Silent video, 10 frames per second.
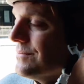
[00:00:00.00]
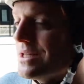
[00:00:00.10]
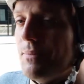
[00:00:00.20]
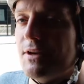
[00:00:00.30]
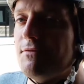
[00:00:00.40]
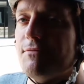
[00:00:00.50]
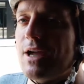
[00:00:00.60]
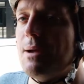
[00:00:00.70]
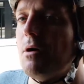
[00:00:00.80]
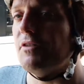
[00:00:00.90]
something
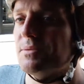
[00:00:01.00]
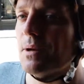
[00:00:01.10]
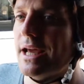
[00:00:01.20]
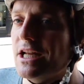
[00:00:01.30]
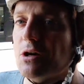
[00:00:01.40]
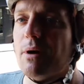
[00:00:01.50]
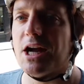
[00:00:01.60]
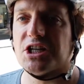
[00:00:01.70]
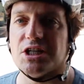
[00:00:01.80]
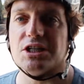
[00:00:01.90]
came off his plane. He
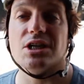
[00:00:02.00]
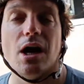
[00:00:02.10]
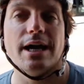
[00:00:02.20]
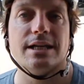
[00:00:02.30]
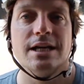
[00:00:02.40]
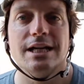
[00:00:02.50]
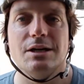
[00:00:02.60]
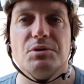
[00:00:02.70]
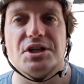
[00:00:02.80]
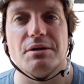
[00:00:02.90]
crashed and died.
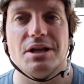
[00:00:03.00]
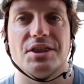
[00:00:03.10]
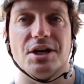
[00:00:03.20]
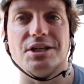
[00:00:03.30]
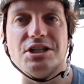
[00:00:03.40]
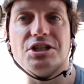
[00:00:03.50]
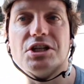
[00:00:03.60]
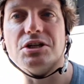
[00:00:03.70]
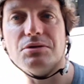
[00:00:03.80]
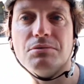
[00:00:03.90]
He was only
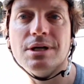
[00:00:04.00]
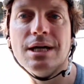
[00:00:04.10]
32.